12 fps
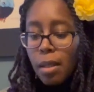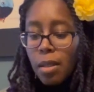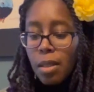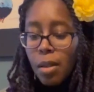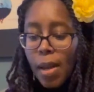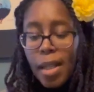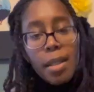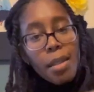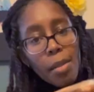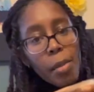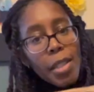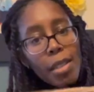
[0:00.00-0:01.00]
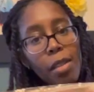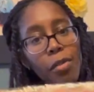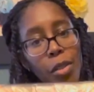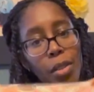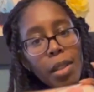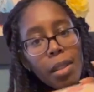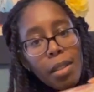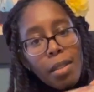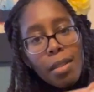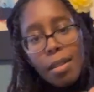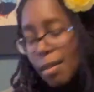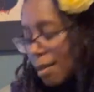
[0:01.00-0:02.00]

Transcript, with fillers: So I could see myself using this.